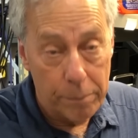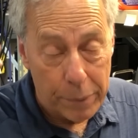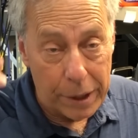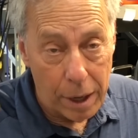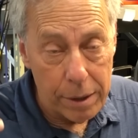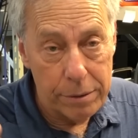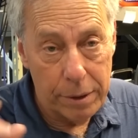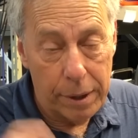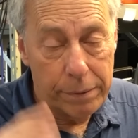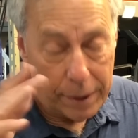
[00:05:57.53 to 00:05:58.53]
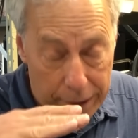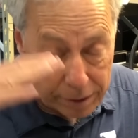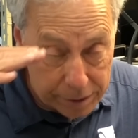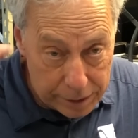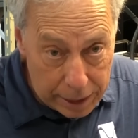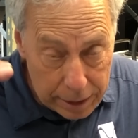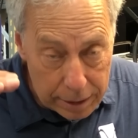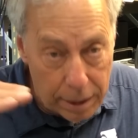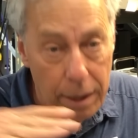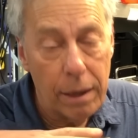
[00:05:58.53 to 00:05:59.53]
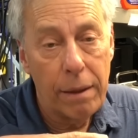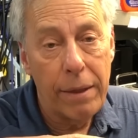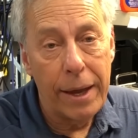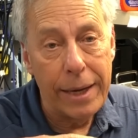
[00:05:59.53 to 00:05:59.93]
because that exceed that